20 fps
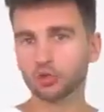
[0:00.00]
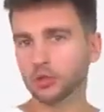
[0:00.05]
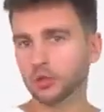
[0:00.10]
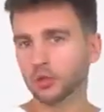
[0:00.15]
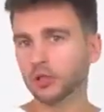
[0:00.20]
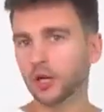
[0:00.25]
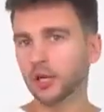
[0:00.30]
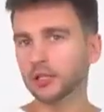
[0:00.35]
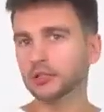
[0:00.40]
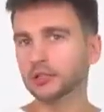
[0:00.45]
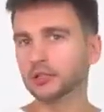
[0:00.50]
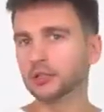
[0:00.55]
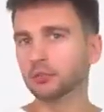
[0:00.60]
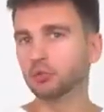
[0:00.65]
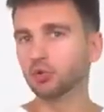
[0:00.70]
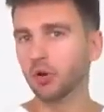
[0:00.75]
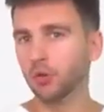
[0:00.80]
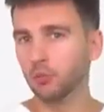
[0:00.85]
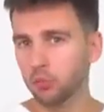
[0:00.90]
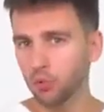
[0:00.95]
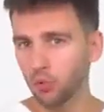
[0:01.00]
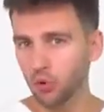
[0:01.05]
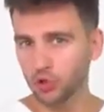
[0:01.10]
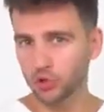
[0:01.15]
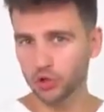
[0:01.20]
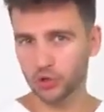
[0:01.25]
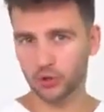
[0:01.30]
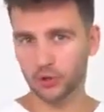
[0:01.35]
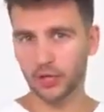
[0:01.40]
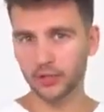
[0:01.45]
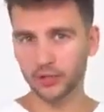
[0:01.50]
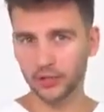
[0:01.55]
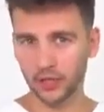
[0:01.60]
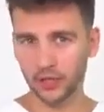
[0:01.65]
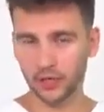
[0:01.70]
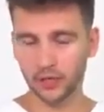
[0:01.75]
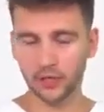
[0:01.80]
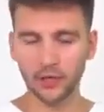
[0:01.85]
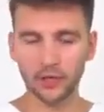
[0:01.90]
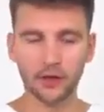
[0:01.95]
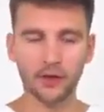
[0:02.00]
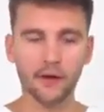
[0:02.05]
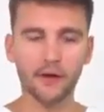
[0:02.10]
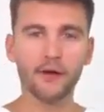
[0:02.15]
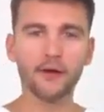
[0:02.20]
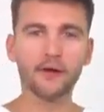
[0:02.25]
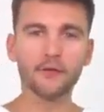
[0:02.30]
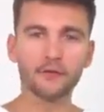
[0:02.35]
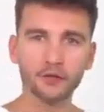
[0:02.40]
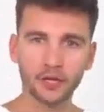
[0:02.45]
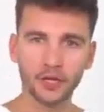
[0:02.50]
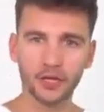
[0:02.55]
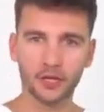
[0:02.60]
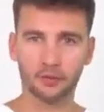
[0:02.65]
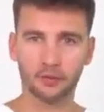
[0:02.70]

you have to spend much more energy and time